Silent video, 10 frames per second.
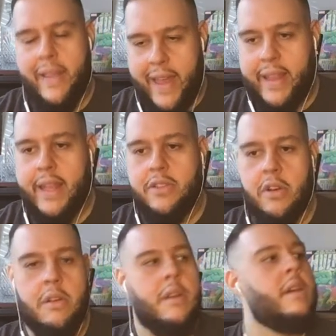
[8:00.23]
I like that
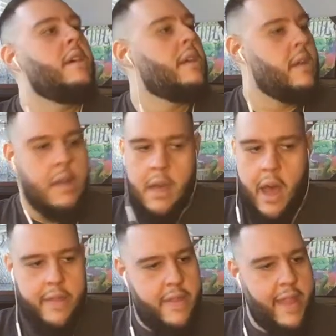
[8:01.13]
song.
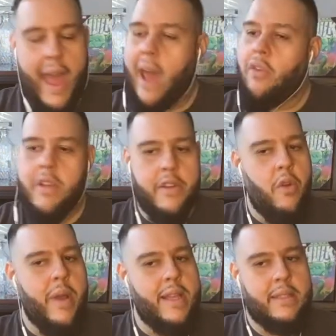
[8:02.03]
Other than that, I don't really know
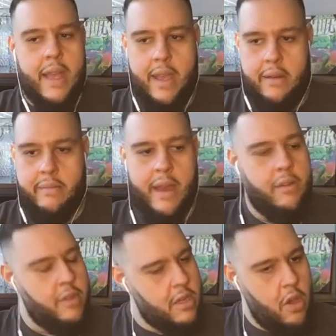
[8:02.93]
what he's saying.
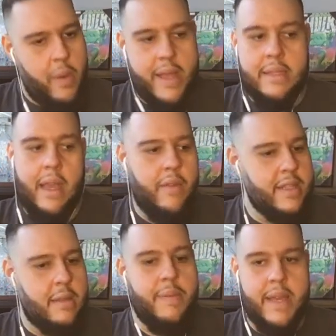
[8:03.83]

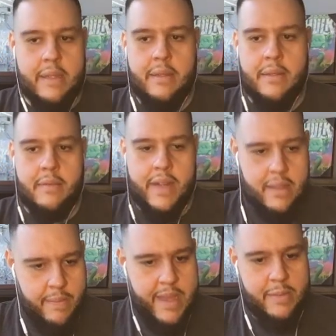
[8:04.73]
Rest in peace. Rest
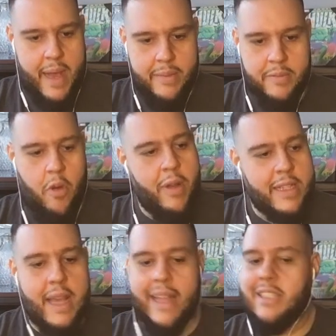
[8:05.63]
in peace, Pop Smoke.
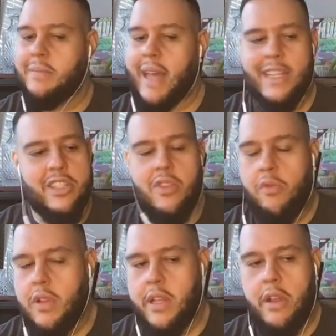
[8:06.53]
I just
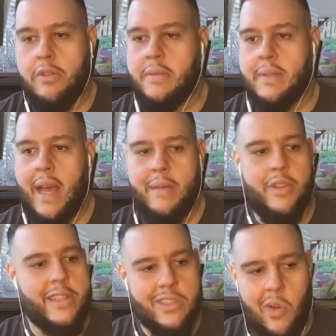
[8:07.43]
don't really know sometimes.
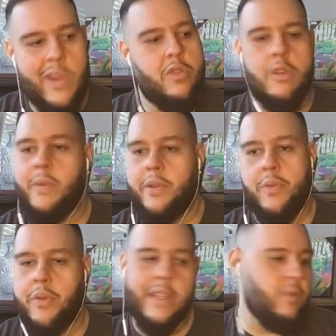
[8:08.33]
I just know he's always with the
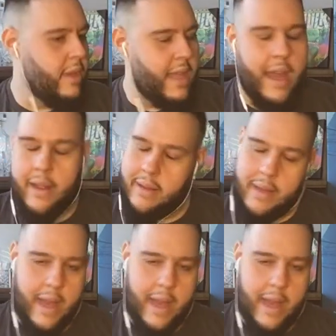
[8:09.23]
woo. That's the one thing I